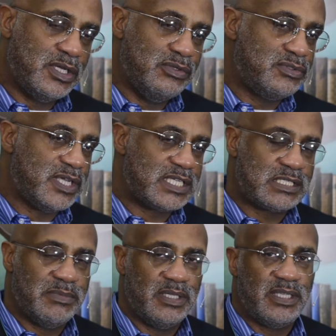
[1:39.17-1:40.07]
New
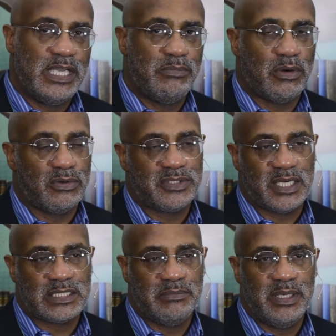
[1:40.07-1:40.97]
Testament, Hebrew, Old
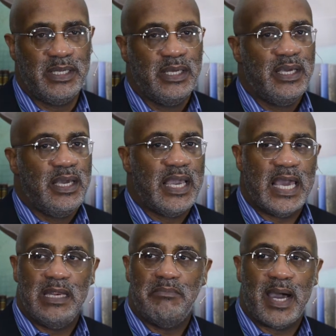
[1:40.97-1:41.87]
Testament,
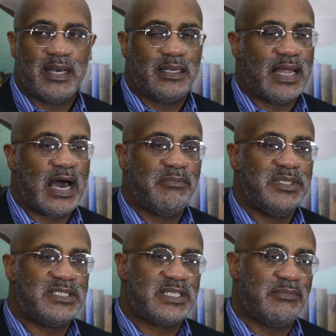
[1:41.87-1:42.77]
and it might allow
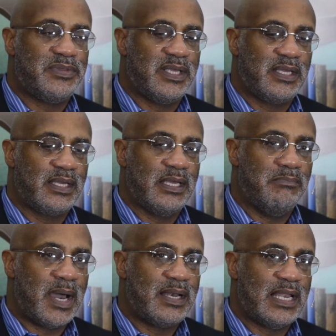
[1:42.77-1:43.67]
me
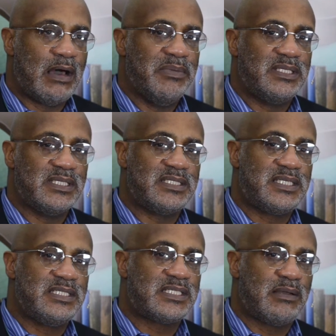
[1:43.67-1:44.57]
to
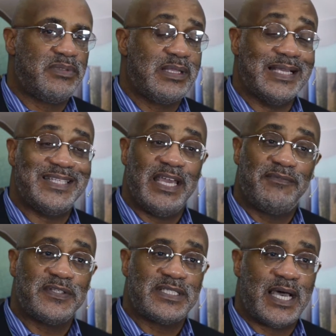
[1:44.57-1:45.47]
see something that's
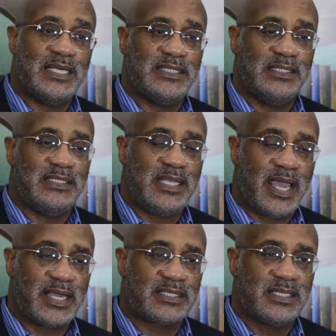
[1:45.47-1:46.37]
emphasized in the
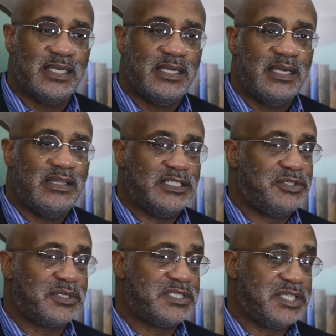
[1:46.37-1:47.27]
text that
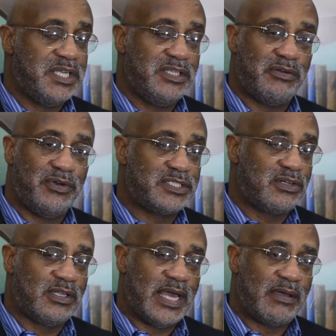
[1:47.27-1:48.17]
you could see in the
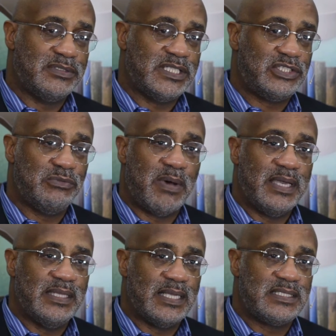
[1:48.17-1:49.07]
original language that you
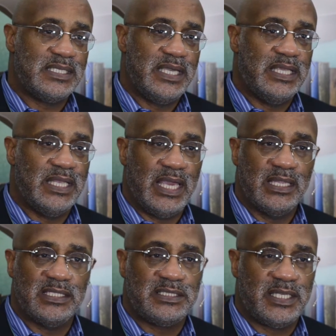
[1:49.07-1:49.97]
might not see in the
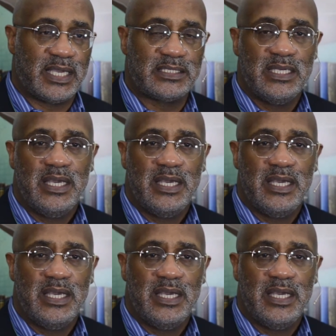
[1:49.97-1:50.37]
English text.